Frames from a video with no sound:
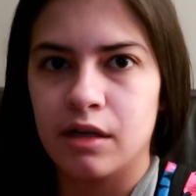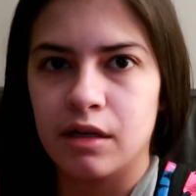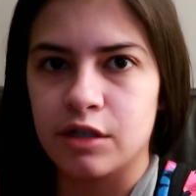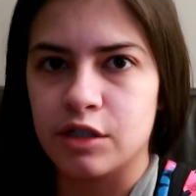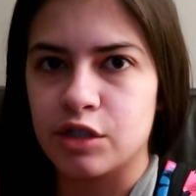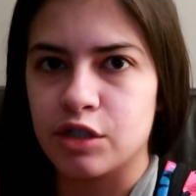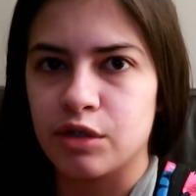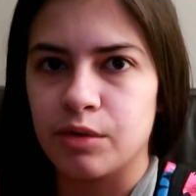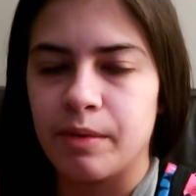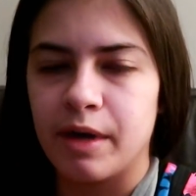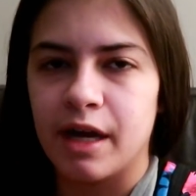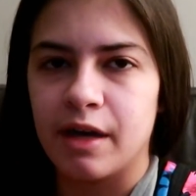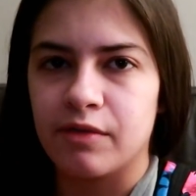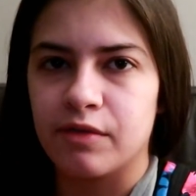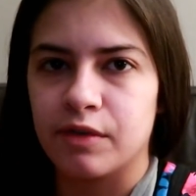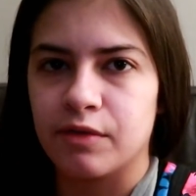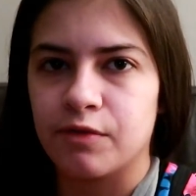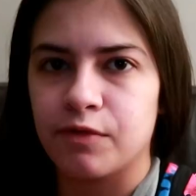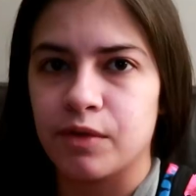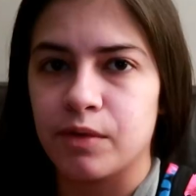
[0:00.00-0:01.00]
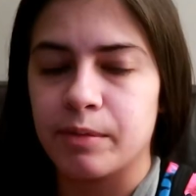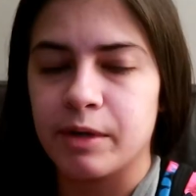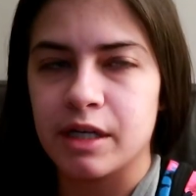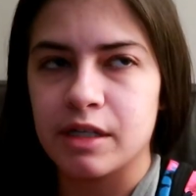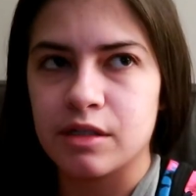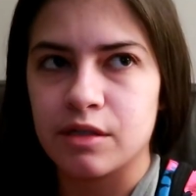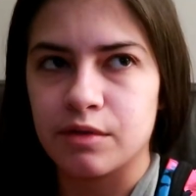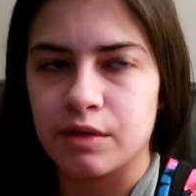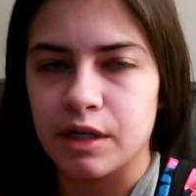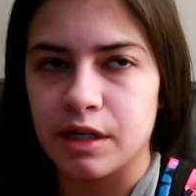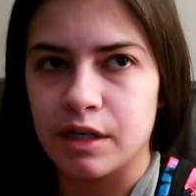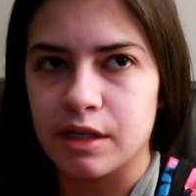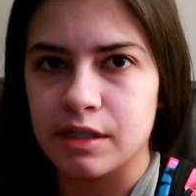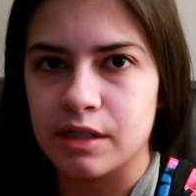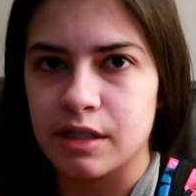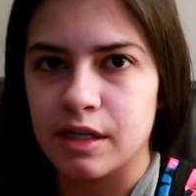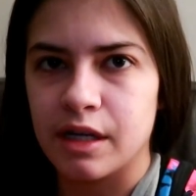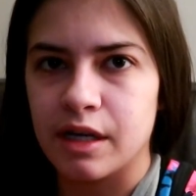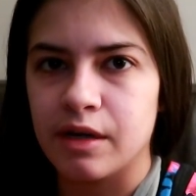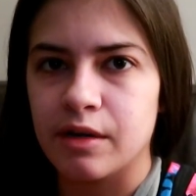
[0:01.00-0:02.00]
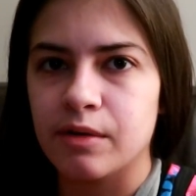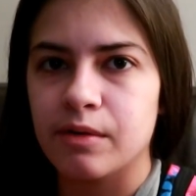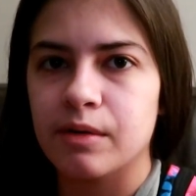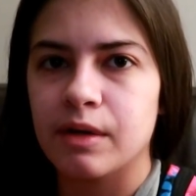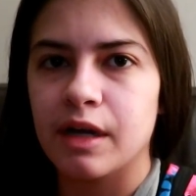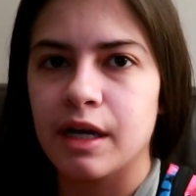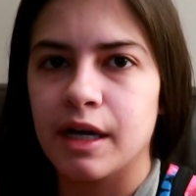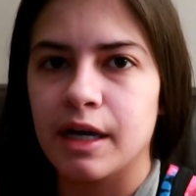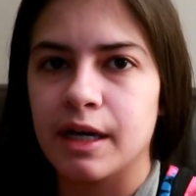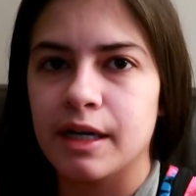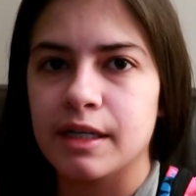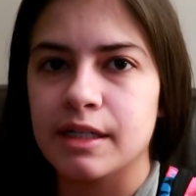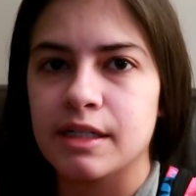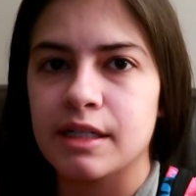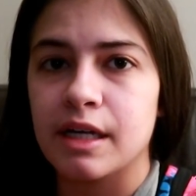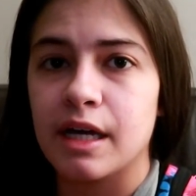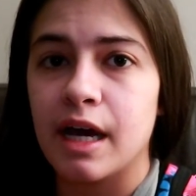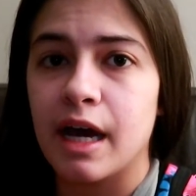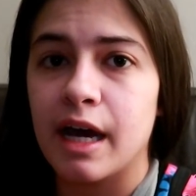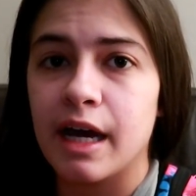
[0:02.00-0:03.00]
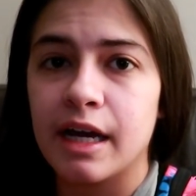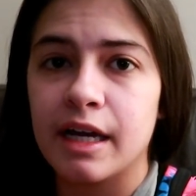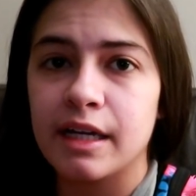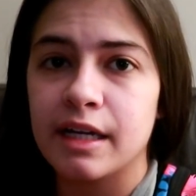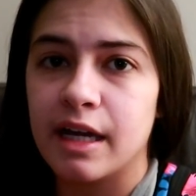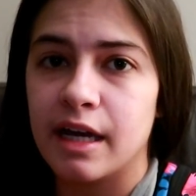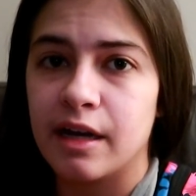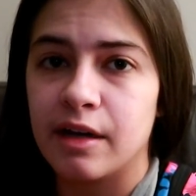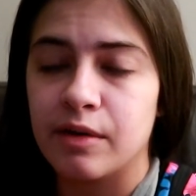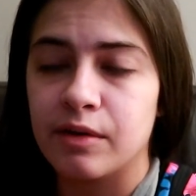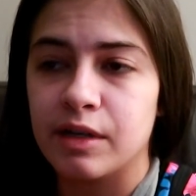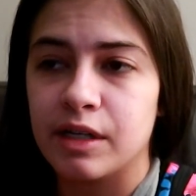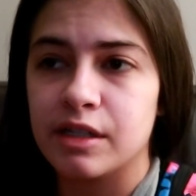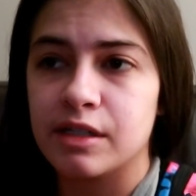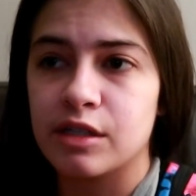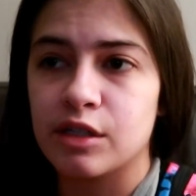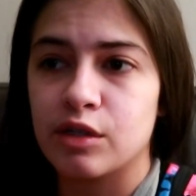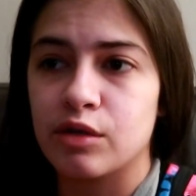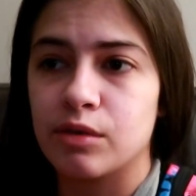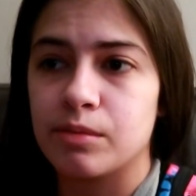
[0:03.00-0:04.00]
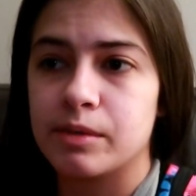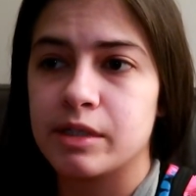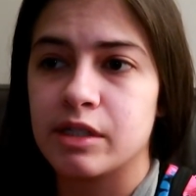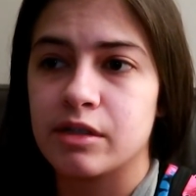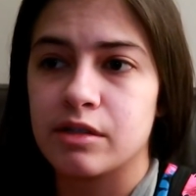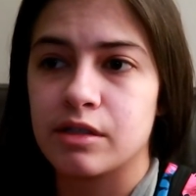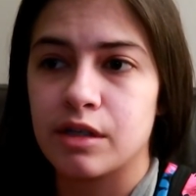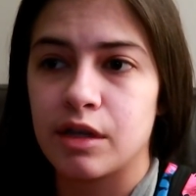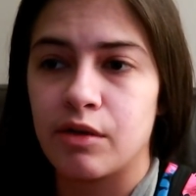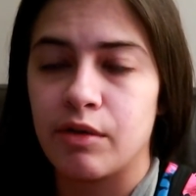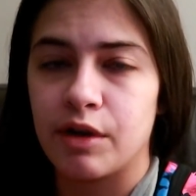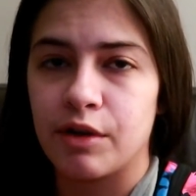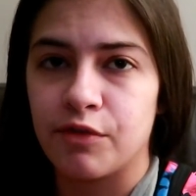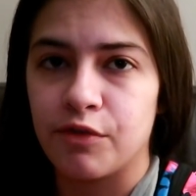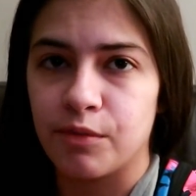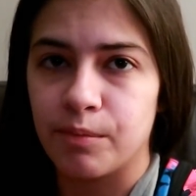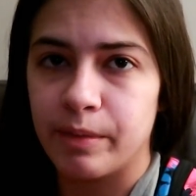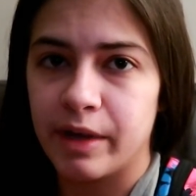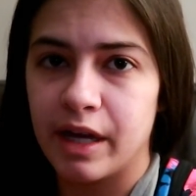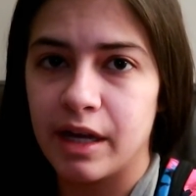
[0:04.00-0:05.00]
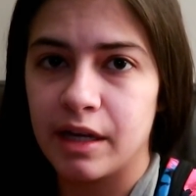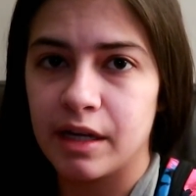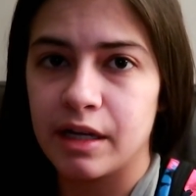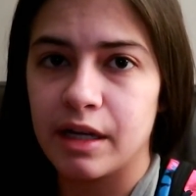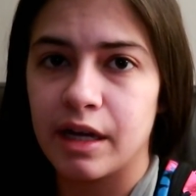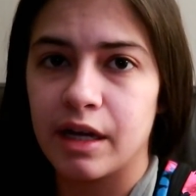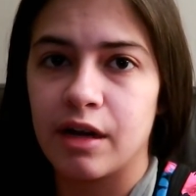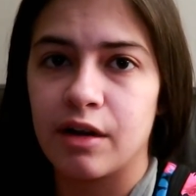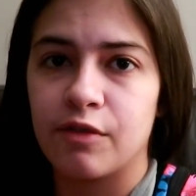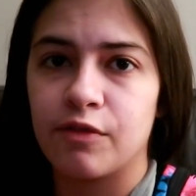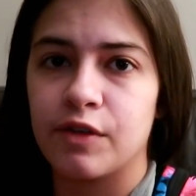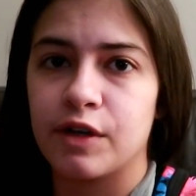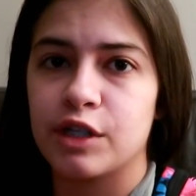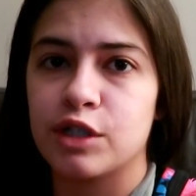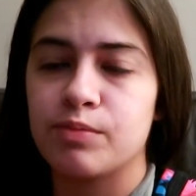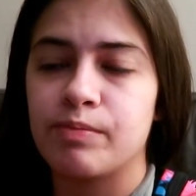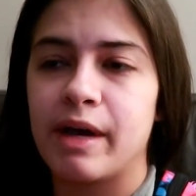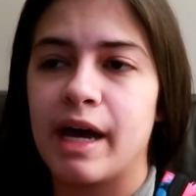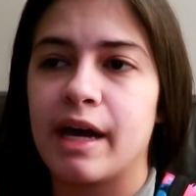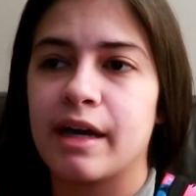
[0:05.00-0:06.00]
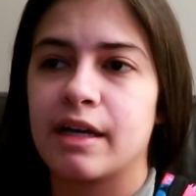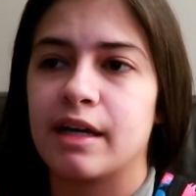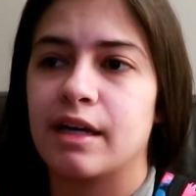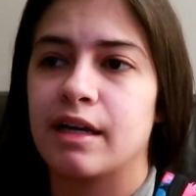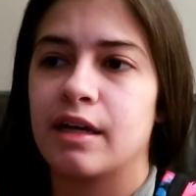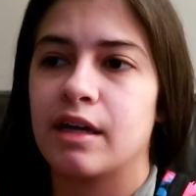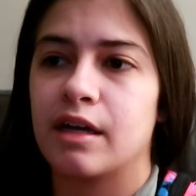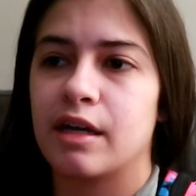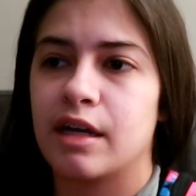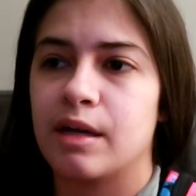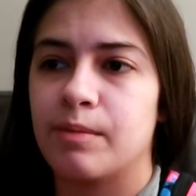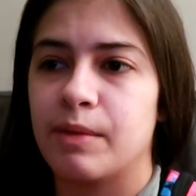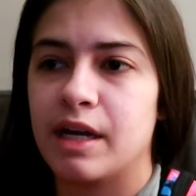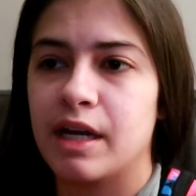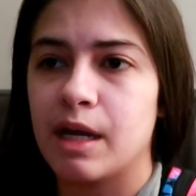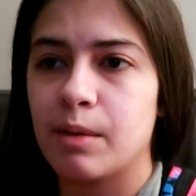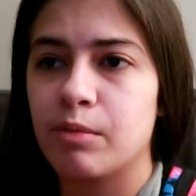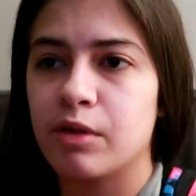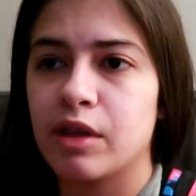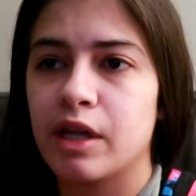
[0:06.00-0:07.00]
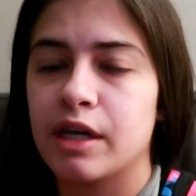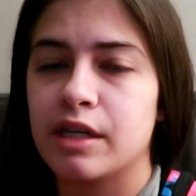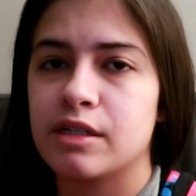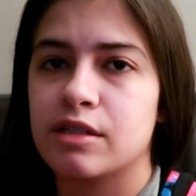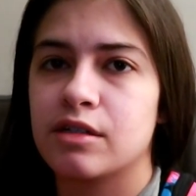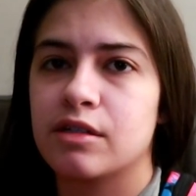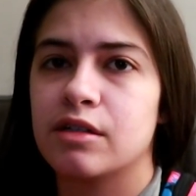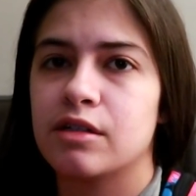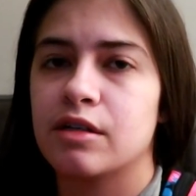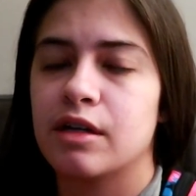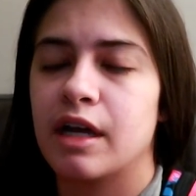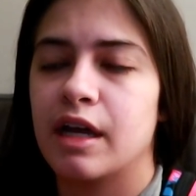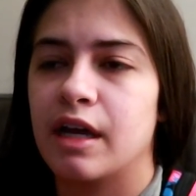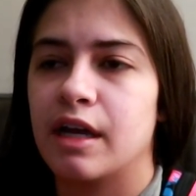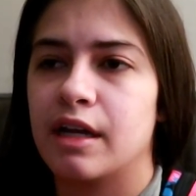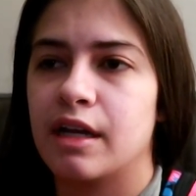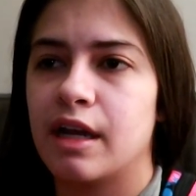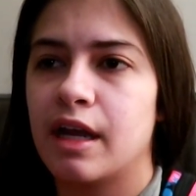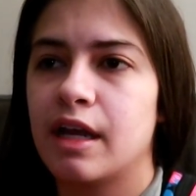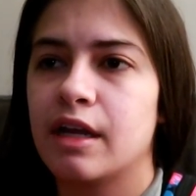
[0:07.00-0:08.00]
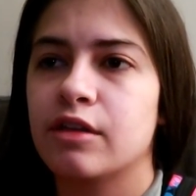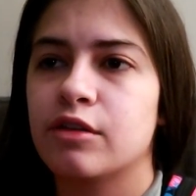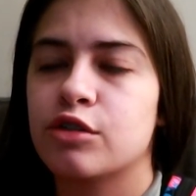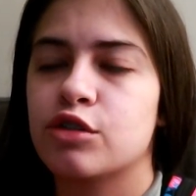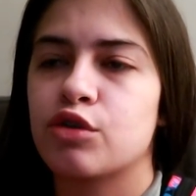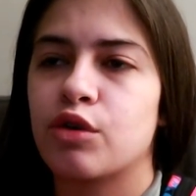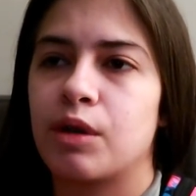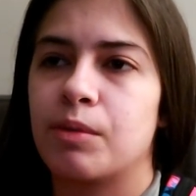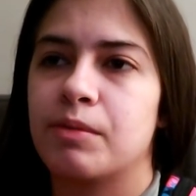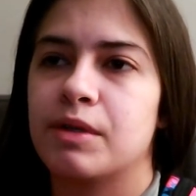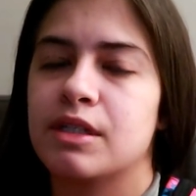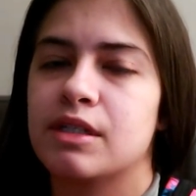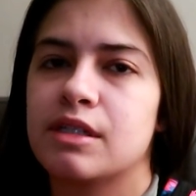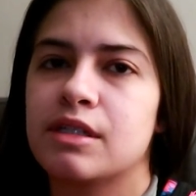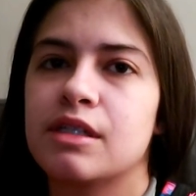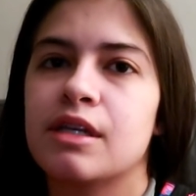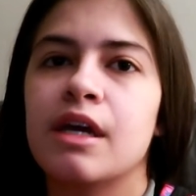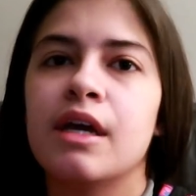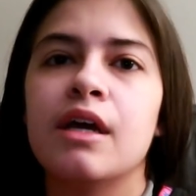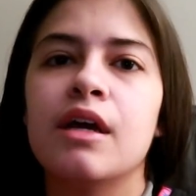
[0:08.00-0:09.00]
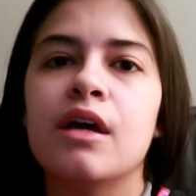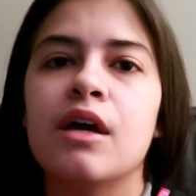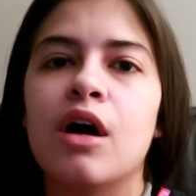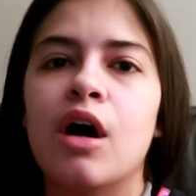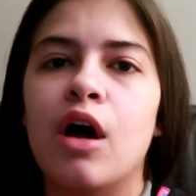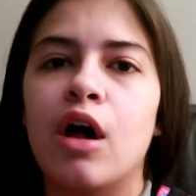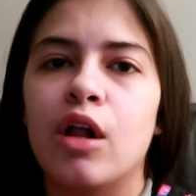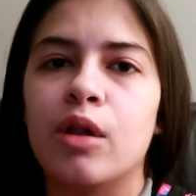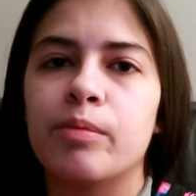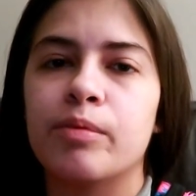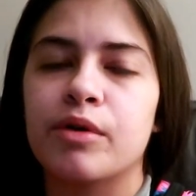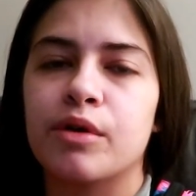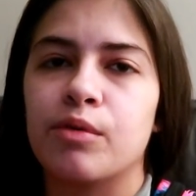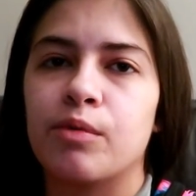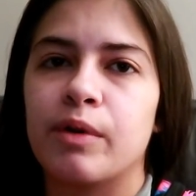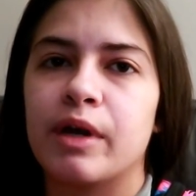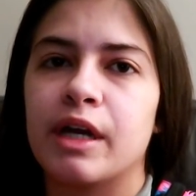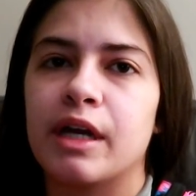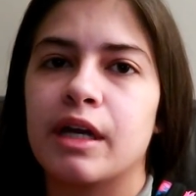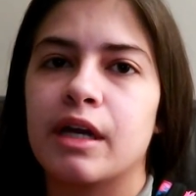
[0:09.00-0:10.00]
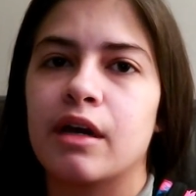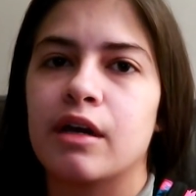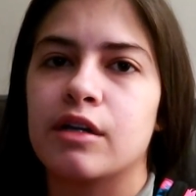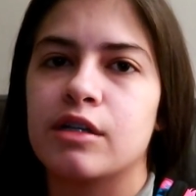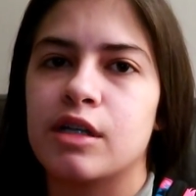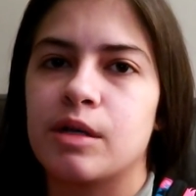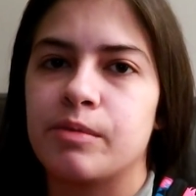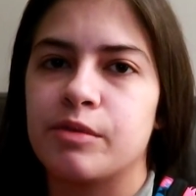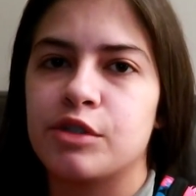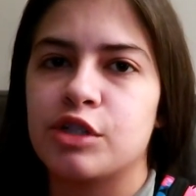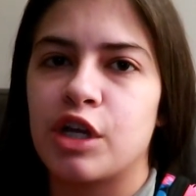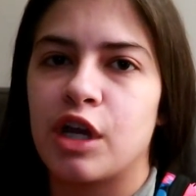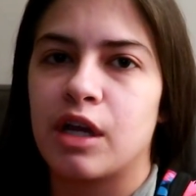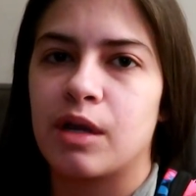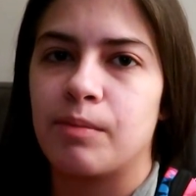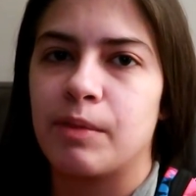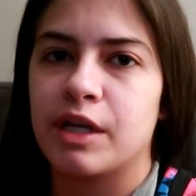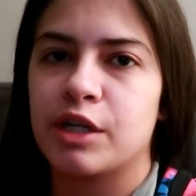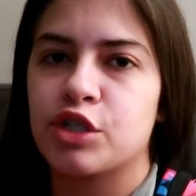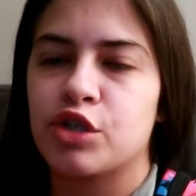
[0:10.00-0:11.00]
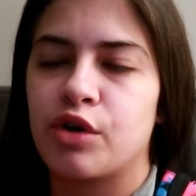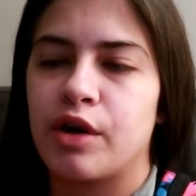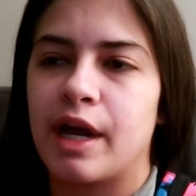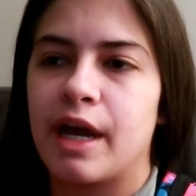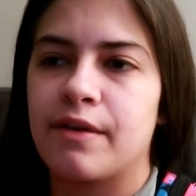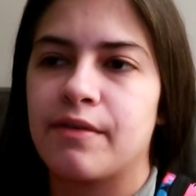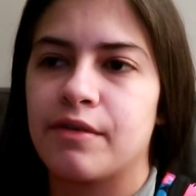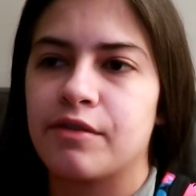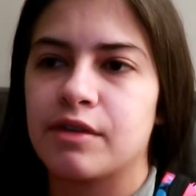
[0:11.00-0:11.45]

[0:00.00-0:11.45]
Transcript: issue I'm having for the past 3 days now, and I now need to go upstairs and get ready for bed. I got to finish packing, got to get my nebulizer and inhaler treatments all put away, got to double check and make sure I have